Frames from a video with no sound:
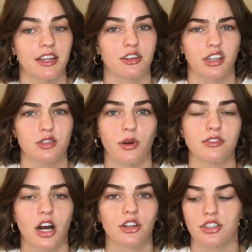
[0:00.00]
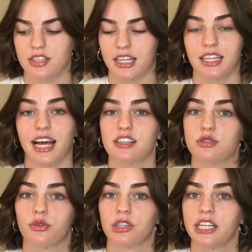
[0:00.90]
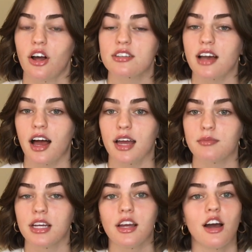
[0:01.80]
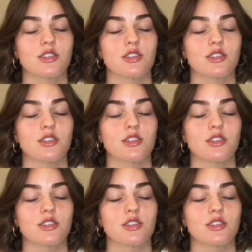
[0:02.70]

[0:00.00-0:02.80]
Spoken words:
They're like $12 and it lasts you a really long time.